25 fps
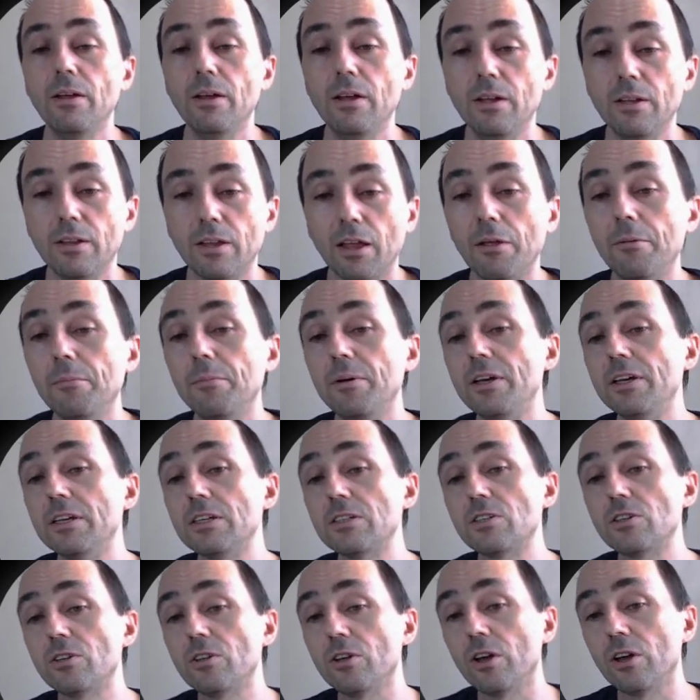That
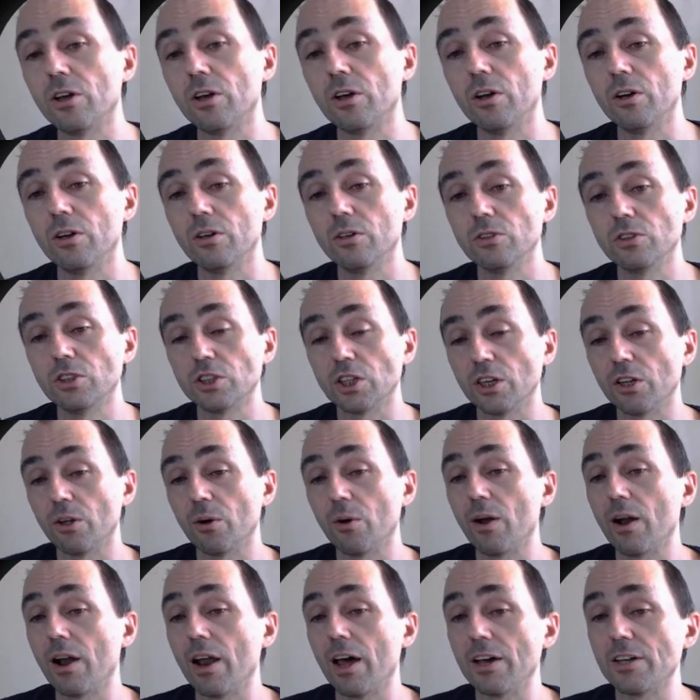means the
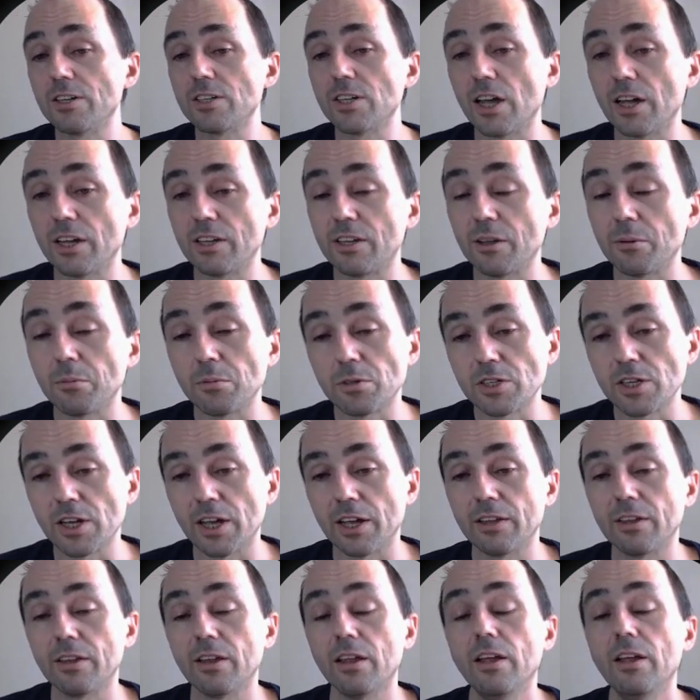generalized item
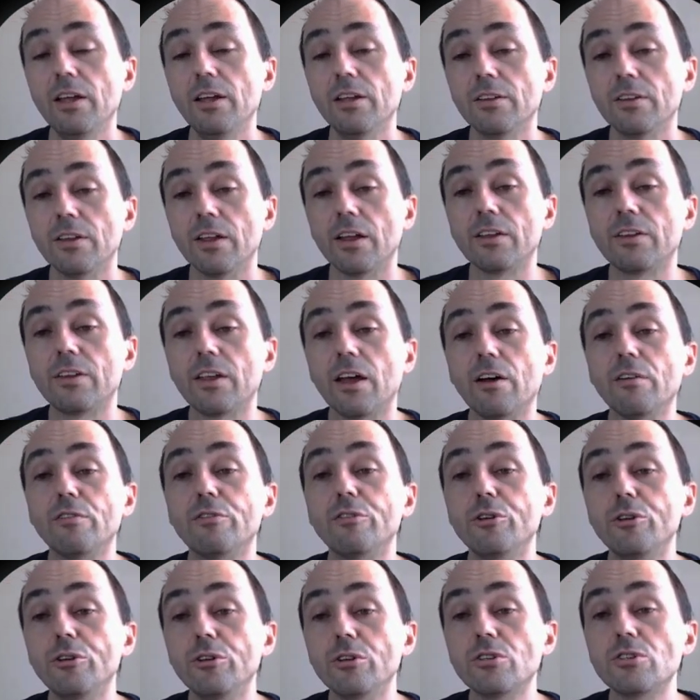set that have
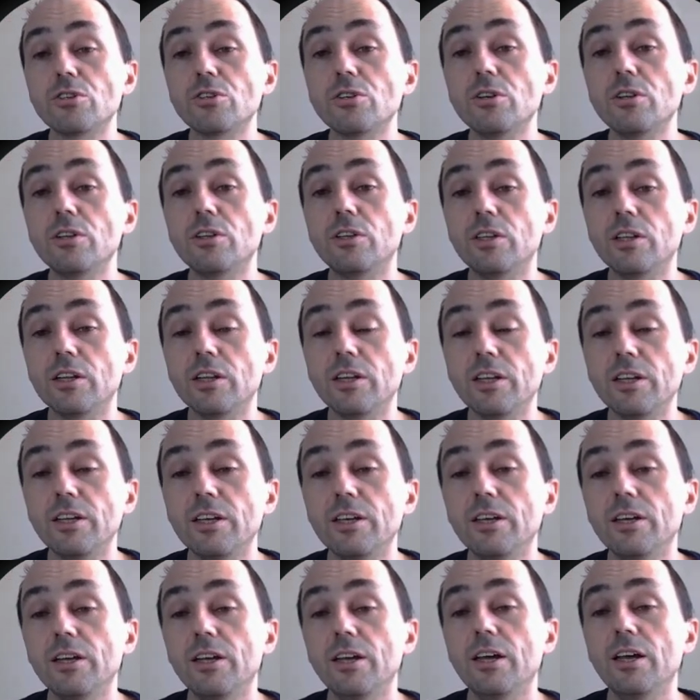the
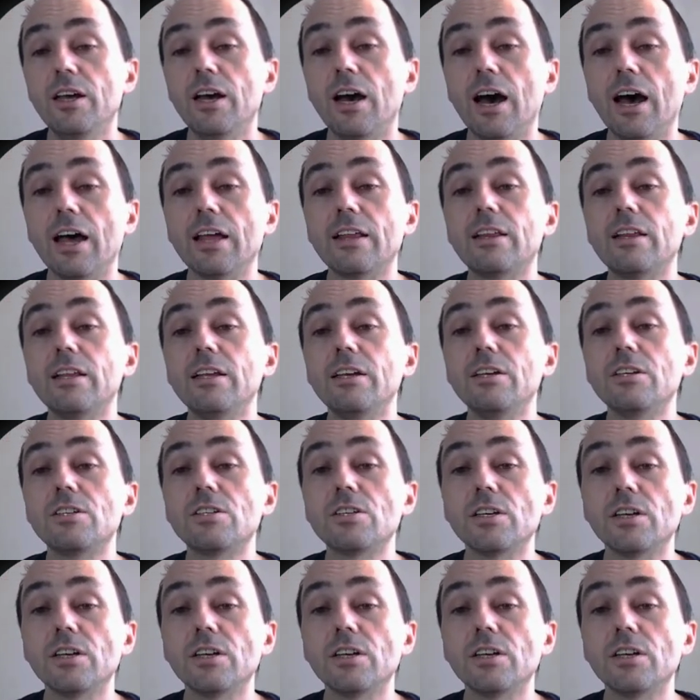utility at least